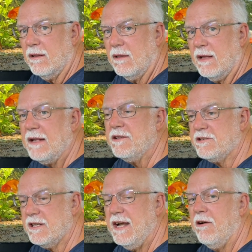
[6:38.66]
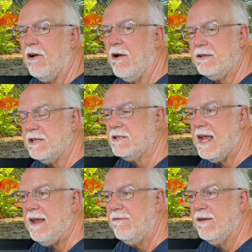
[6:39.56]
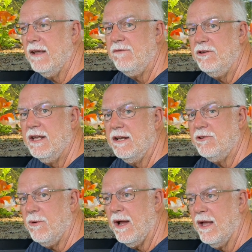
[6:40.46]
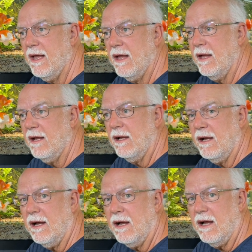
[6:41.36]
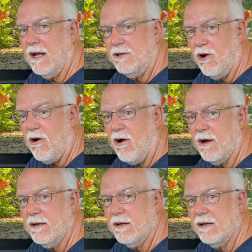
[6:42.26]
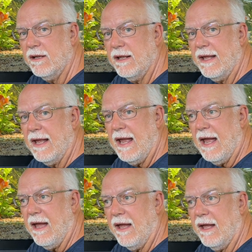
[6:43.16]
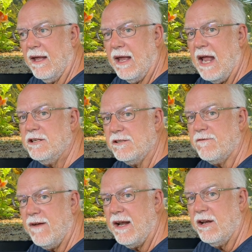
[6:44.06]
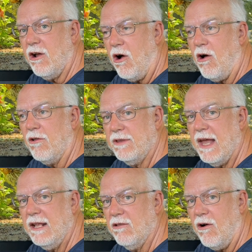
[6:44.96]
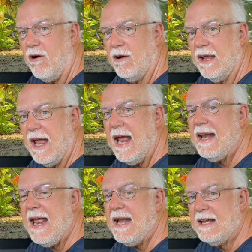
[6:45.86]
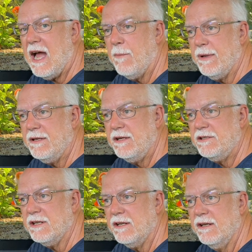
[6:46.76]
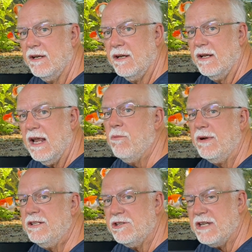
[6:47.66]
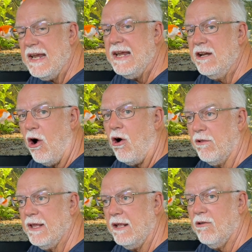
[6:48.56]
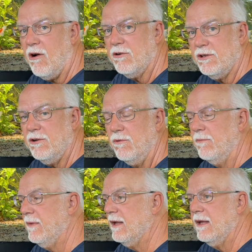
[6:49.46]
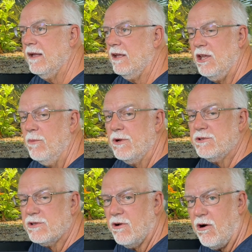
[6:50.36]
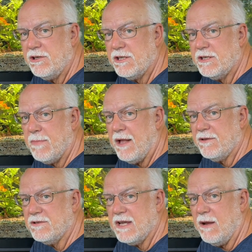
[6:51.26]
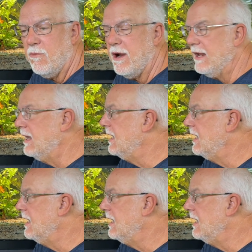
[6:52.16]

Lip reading: Like the scenario I just gave, if you did it to a dog and just fed it all day long and it had competition, it would just eat all day long too. Humans are just about the same way.